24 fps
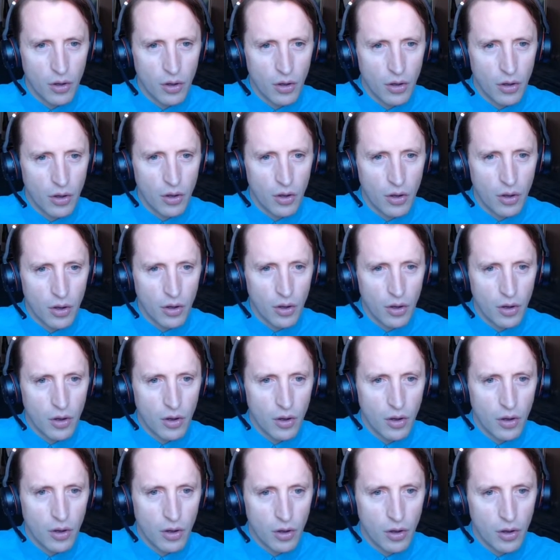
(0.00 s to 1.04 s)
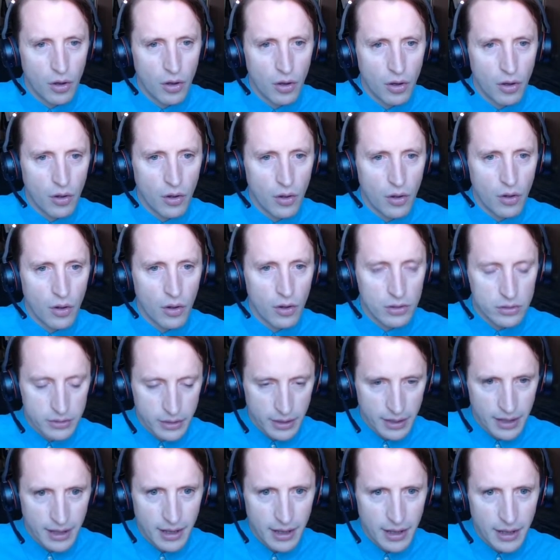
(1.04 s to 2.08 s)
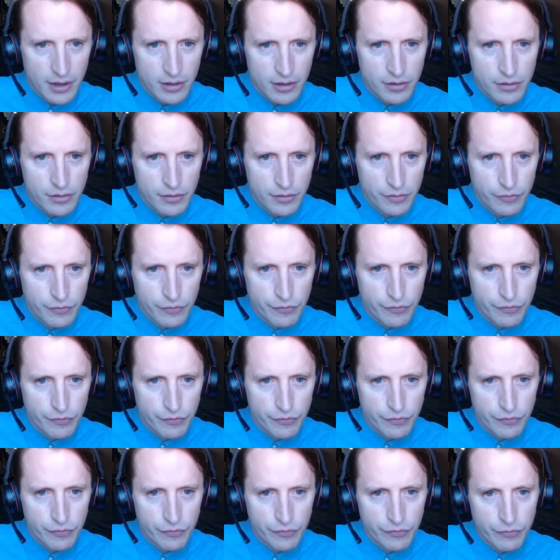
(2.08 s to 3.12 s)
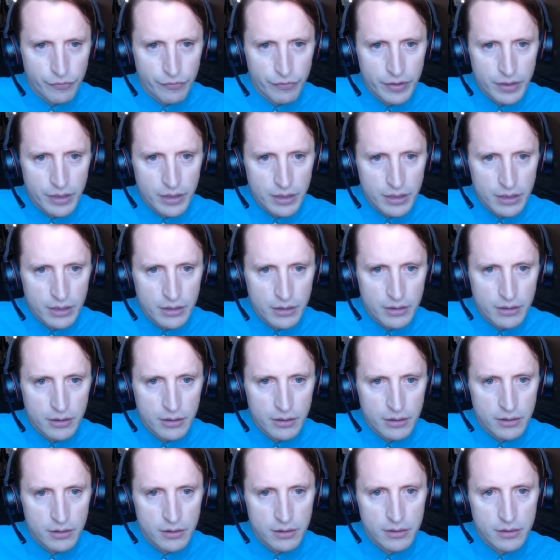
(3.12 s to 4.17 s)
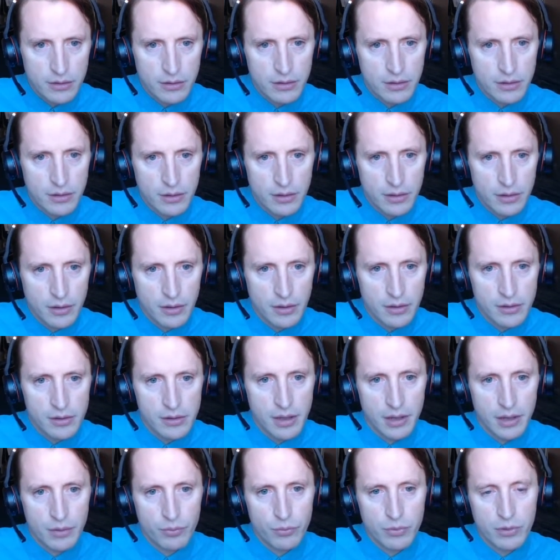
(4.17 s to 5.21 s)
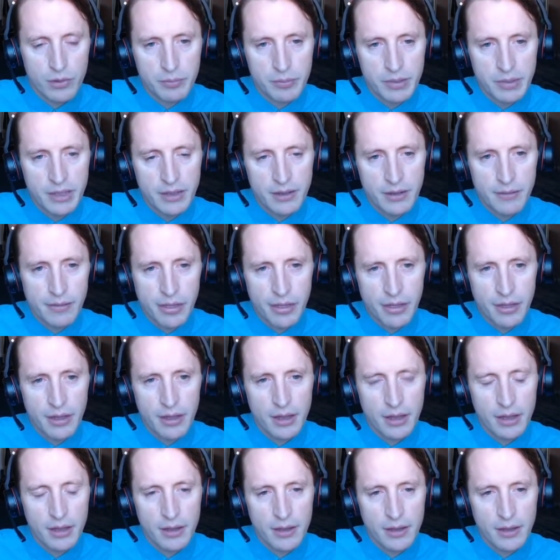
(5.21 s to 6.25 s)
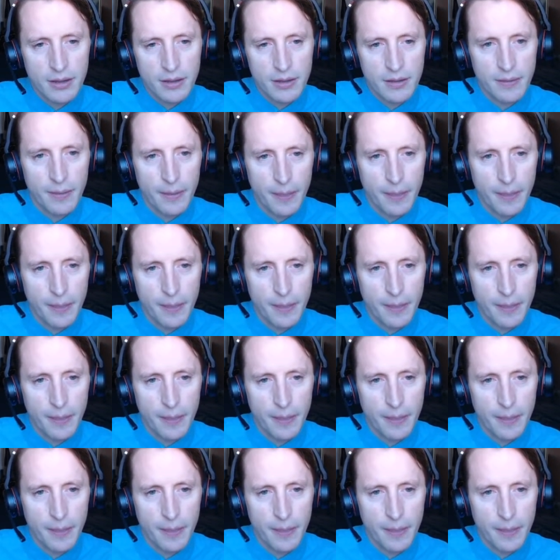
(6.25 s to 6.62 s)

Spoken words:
uh, all outfits. That will be a thing.